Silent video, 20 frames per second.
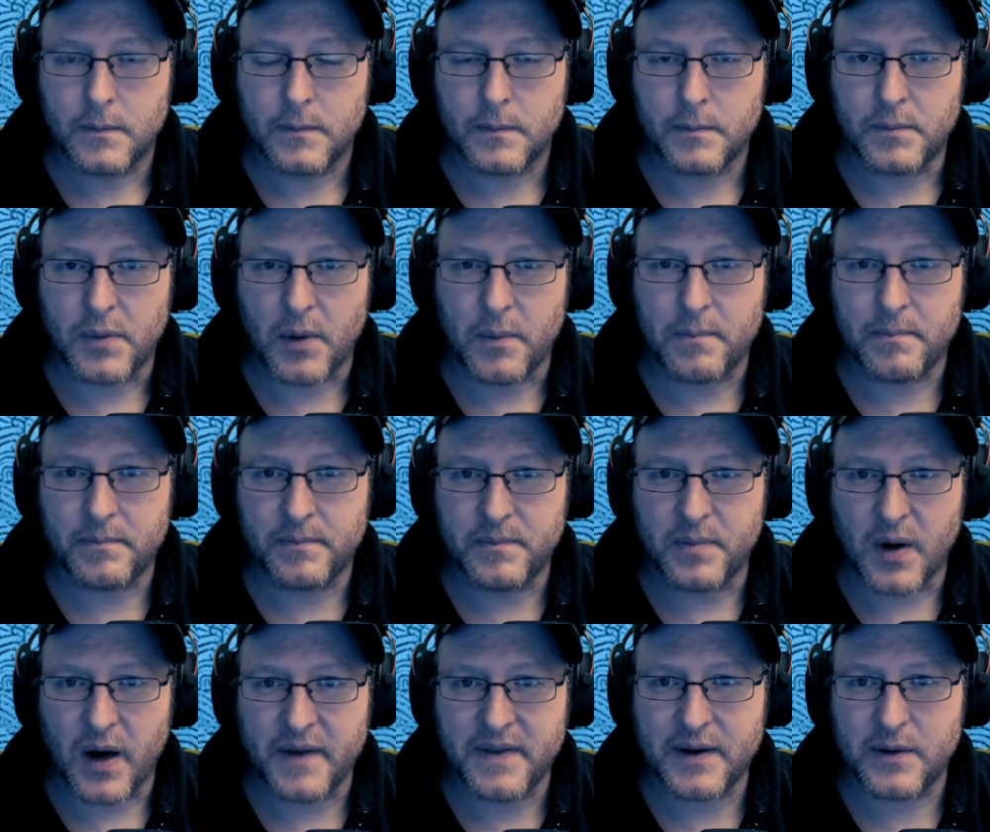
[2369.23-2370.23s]
But
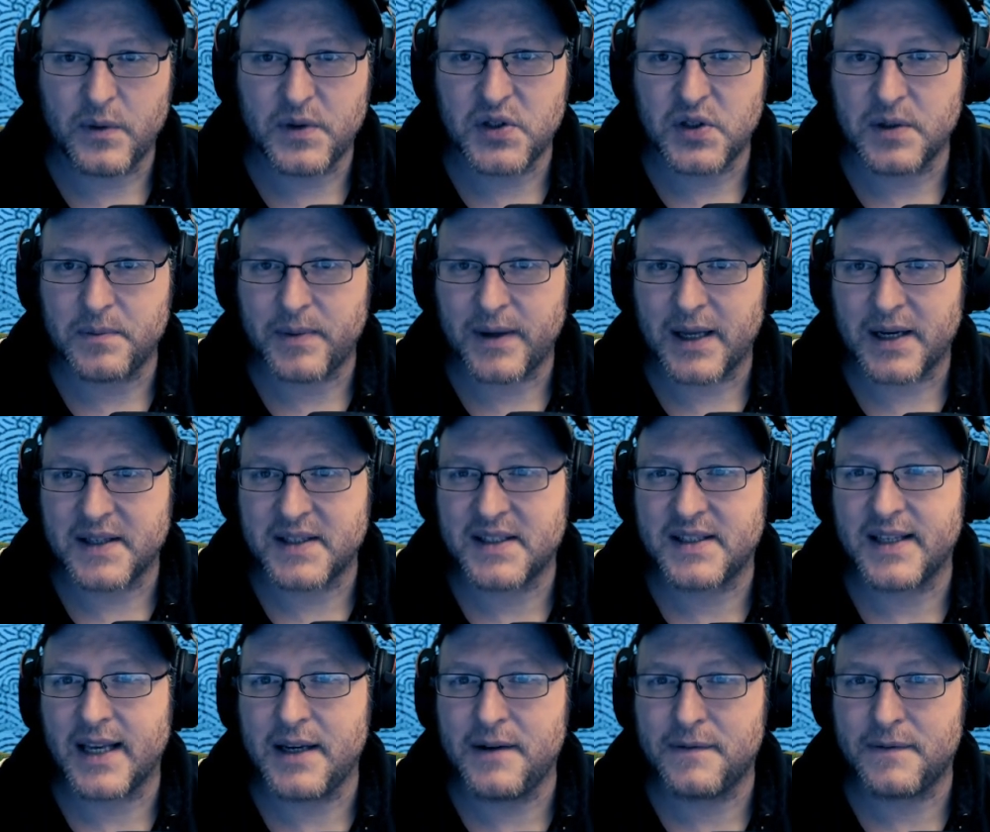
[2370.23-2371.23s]
but I think we should be able to
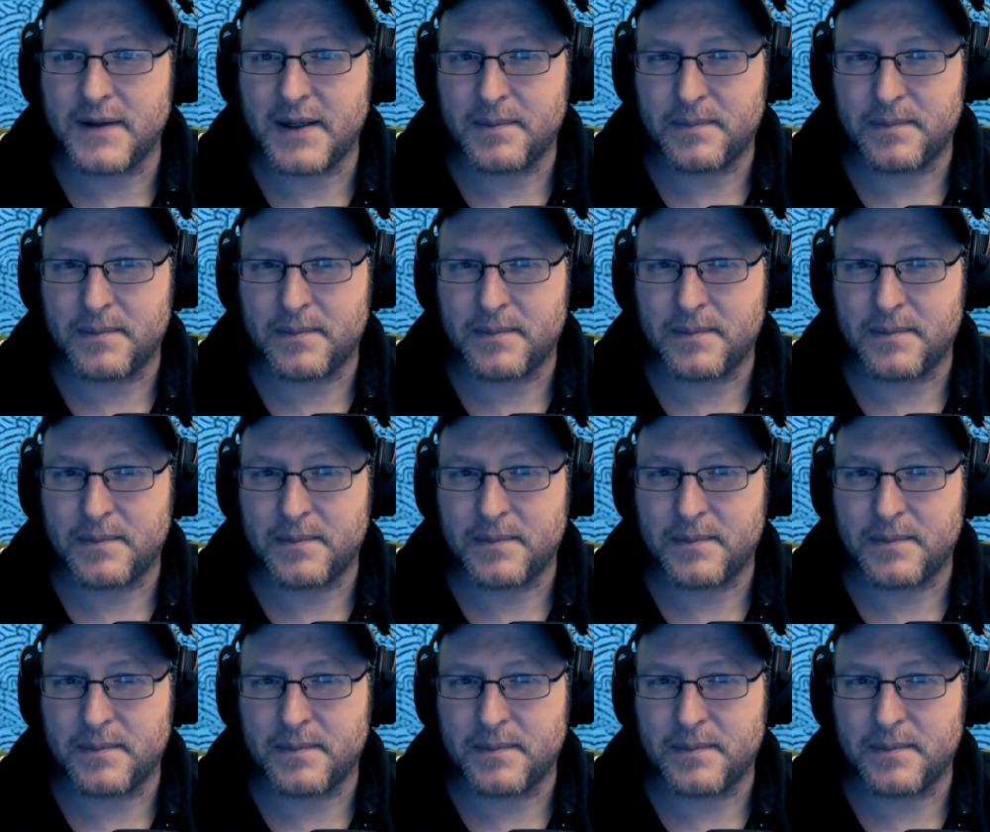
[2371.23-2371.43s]
safely,